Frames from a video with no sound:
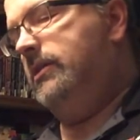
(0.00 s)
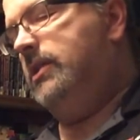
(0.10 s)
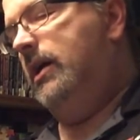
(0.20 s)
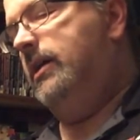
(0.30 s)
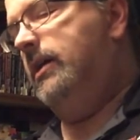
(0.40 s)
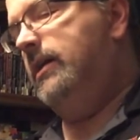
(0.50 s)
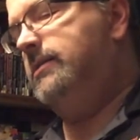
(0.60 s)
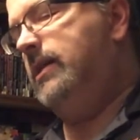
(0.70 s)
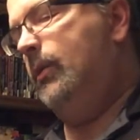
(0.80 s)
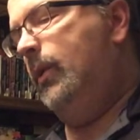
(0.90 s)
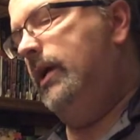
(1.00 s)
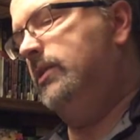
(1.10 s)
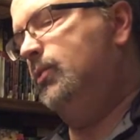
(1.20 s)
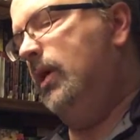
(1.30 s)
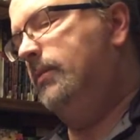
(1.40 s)
talking as they
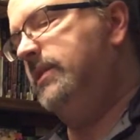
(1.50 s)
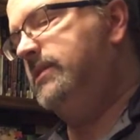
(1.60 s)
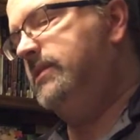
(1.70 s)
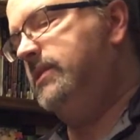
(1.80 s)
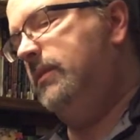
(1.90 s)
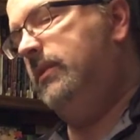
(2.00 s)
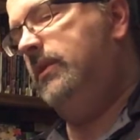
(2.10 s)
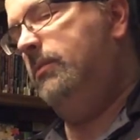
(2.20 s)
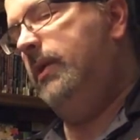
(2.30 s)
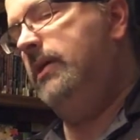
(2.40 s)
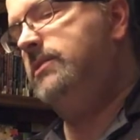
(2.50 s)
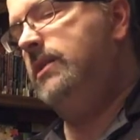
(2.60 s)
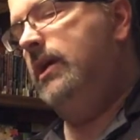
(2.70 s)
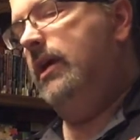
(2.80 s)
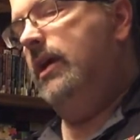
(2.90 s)
went, while Mrs. Timothy Bent
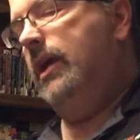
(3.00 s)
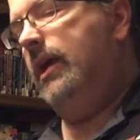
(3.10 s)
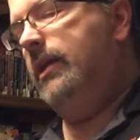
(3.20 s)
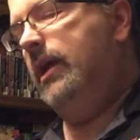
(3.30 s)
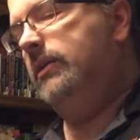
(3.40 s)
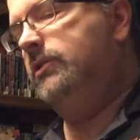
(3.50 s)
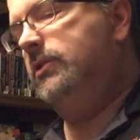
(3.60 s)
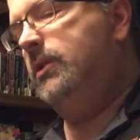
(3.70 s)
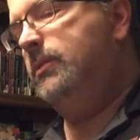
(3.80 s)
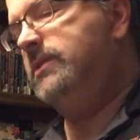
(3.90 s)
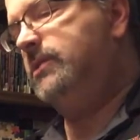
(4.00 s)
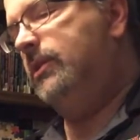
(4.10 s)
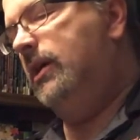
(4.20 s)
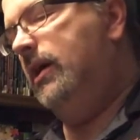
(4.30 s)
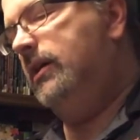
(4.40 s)
and elderly Mr.
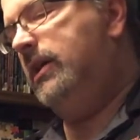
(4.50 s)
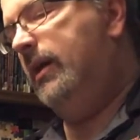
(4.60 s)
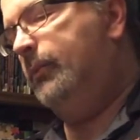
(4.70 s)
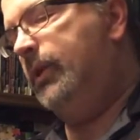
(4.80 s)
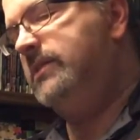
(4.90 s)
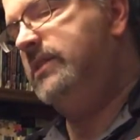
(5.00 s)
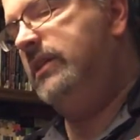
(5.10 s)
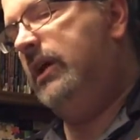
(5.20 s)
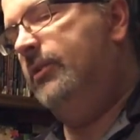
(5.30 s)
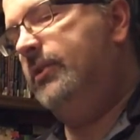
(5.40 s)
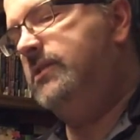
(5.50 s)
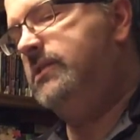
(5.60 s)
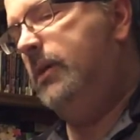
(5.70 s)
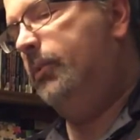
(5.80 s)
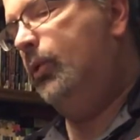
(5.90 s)
Young came racing down their
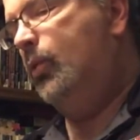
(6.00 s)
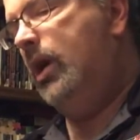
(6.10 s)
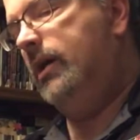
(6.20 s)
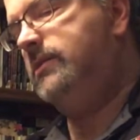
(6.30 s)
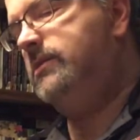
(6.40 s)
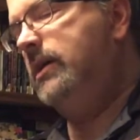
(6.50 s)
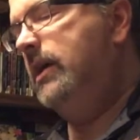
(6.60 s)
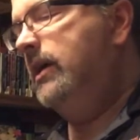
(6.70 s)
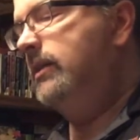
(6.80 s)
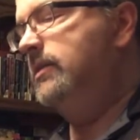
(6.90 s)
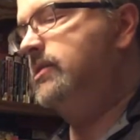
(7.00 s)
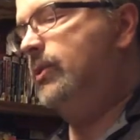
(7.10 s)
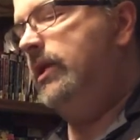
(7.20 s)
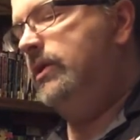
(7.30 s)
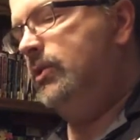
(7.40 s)
separate walks, the
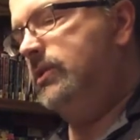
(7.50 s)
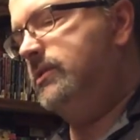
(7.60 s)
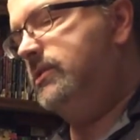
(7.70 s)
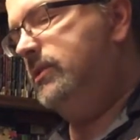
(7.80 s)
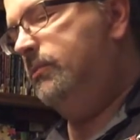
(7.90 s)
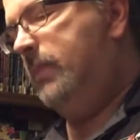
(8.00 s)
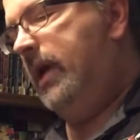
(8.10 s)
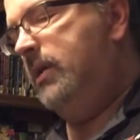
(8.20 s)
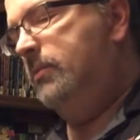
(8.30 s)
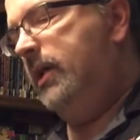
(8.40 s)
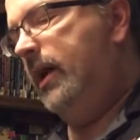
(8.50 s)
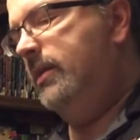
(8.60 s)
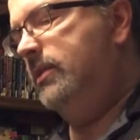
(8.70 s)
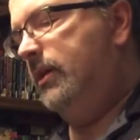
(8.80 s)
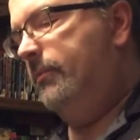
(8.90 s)
screen doors banging
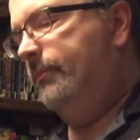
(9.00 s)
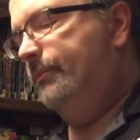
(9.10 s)
behind them.